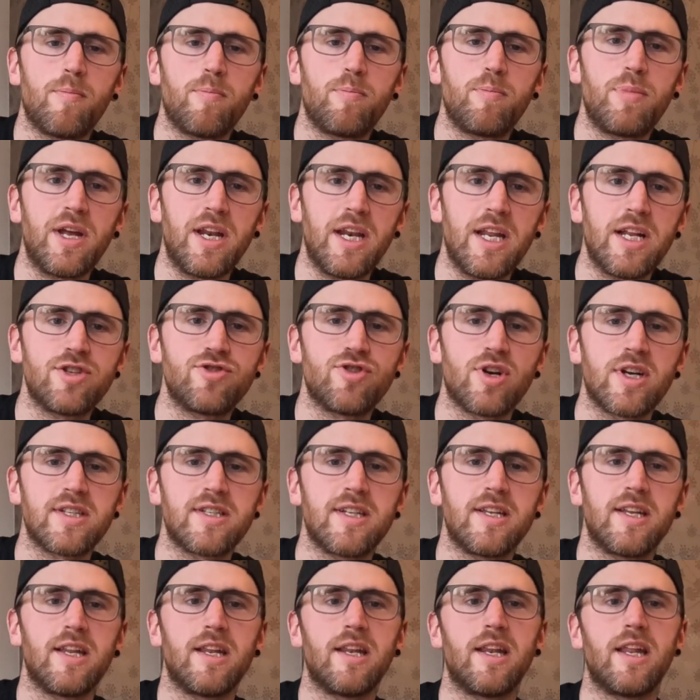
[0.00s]
being
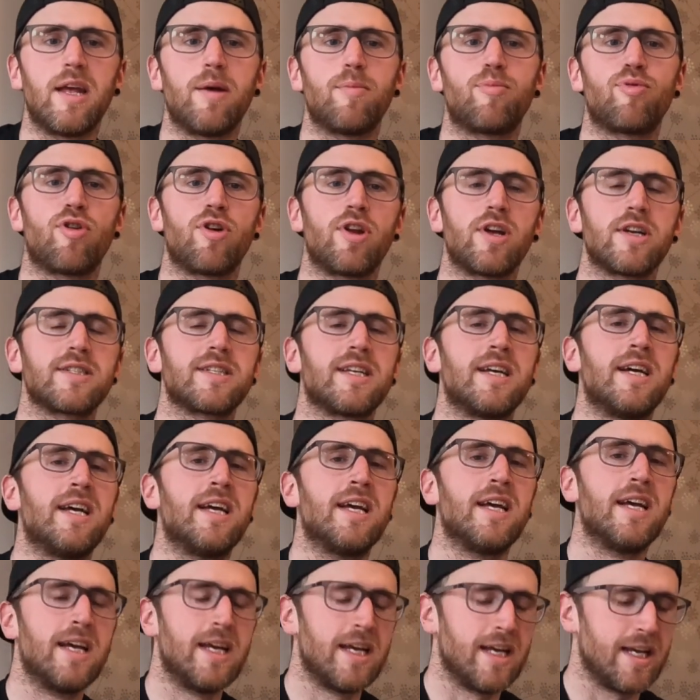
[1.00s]
interested in their products
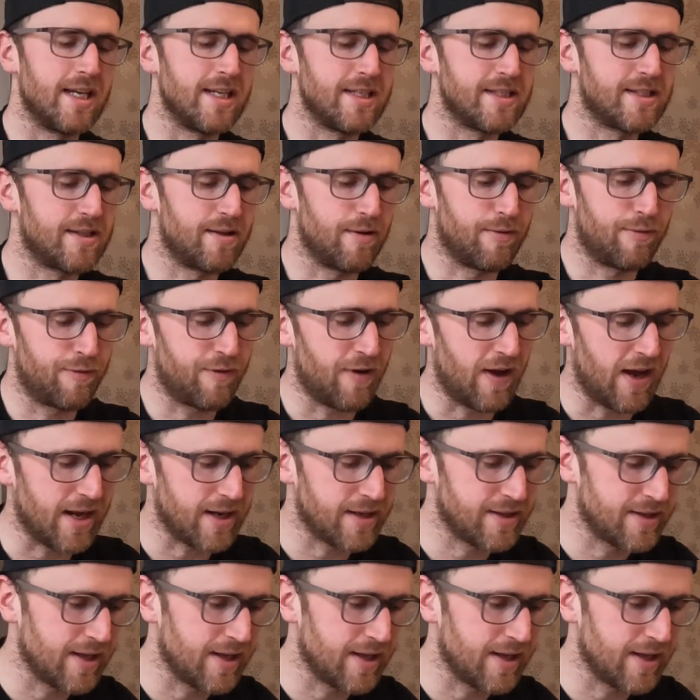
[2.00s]
is the fact